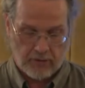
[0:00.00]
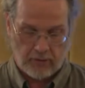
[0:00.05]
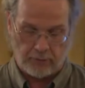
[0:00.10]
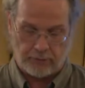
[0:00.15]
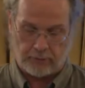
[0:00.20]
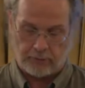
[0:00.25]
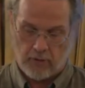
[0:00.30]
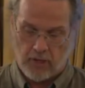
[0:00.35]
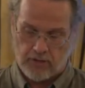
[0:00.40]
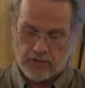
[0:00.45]

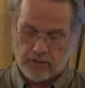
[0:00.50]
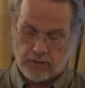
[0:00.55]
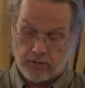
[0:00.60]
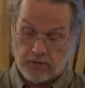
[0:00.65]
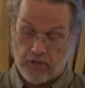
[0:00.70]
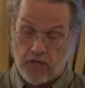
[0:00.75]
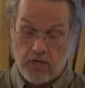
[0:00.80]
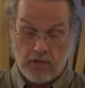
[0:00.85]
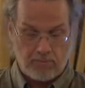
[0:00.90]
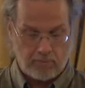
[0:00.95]
structures,
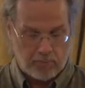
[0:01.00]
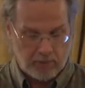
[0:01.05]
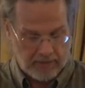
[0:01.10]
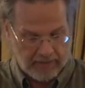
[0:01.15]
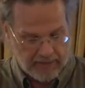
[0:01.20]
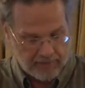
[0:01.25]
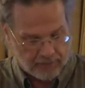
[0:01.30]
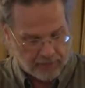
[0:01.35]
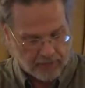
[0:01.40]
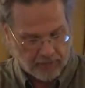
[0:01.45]

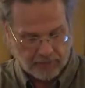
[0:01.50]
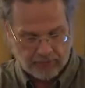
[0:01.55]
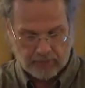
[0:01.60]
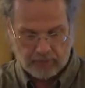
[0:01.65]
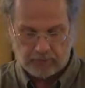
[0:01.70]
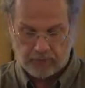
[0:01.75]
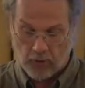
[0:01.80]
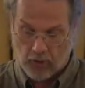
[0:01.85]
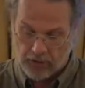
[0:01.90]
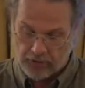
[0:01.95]
belief
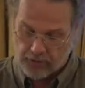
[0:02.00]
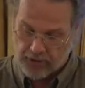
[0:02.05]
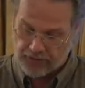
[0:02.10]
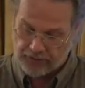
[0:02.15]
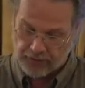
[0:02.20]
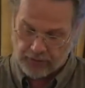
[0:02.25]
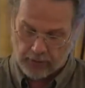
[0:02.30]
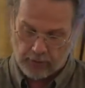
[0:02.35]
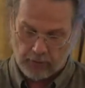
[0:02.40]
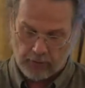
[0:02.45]
systems,
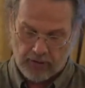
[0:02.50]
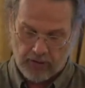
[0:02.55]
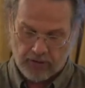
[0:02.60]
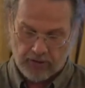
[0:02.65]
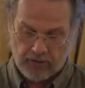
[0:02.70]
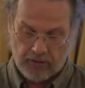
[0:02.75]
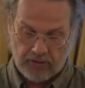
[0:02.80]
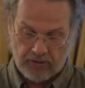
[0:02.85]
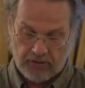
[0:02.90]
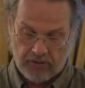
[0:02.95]
artistic
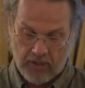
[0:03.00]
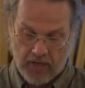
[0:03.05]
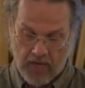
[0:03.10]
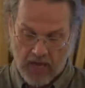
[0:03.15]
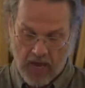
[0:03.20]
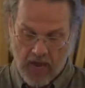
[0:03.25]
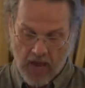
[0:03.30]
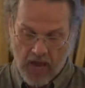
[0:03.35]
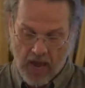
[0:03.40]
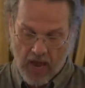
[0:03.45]
traditions,
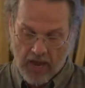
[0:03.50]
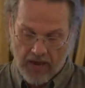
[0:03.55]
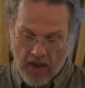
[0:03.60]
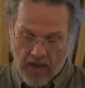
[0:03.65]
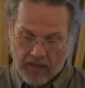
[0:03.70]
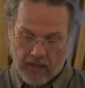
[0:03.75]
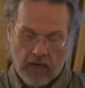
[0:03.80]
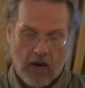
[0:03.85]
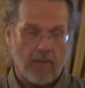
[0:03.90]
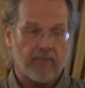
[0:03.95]
and
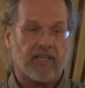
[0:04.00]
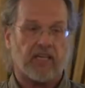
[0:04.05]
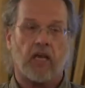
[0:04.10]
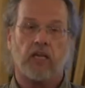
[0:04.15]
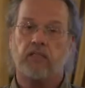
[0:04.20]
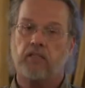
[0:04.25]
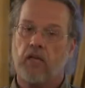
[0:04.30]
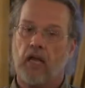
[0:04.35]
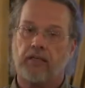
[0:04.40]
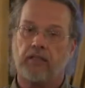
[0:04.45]
economic and
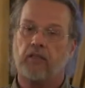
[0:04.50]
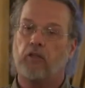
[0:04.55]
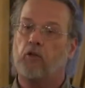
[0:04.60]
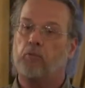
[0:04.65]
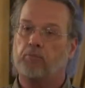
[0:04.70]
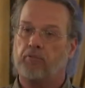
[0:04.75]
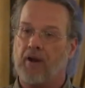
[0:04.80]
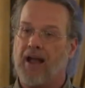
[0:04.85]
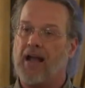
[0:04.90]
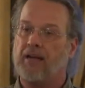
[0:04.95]
technical
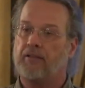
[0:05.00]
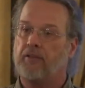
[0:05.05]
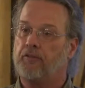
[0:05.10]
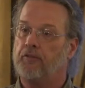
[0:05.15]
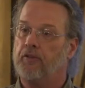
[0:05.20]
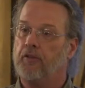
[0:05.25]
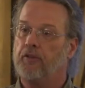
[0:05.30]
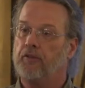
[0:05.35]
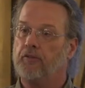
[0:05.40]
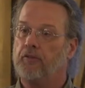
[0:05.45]

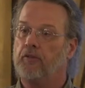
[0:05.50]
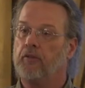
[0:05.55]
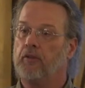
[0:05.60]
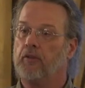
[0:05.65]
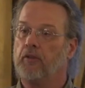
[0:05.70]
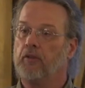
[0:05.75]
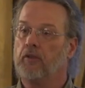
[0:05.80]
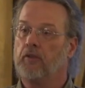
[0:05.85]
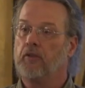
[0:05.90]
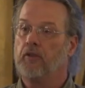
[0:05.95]
practices
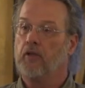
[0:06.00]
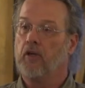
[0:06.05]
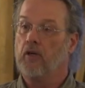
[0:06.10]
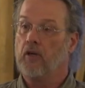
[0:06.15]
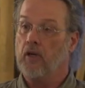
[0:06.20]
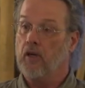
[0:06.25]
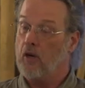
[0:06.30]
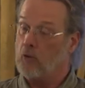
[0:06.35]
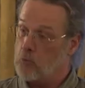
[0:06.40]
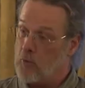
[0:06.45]

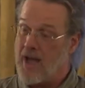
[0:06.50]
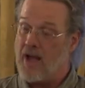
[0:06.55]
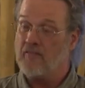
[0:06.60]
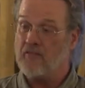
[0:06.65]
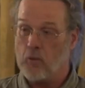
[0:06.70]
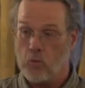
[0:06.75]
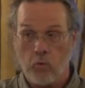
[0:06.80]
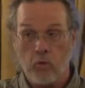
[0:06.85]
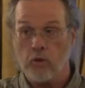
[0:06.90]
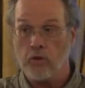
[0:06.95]
around the
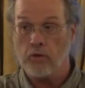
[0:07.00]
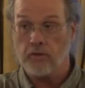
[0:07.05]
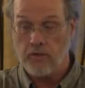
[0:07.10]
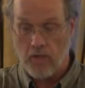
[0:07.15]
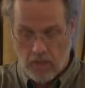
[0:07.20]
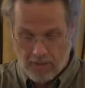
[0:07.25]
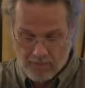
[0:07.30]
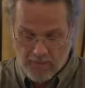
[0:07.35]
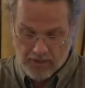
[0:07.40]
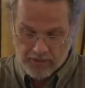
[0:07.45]
world
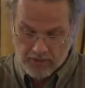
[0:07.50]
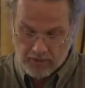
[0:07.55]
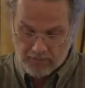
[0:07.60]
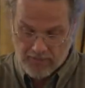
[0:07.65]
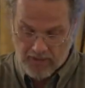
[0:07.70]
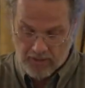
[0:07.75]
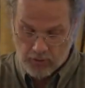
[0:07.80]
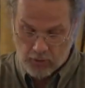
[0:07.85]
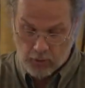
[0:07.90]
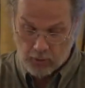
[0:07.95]
among
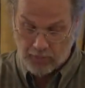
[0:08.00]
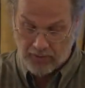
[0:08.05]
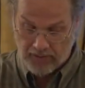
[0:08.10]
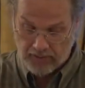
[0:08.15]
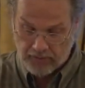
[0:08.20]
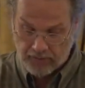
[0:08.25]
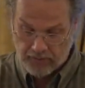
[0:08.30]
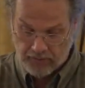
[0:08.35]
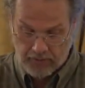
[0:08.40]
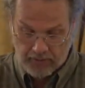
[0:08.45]
humans,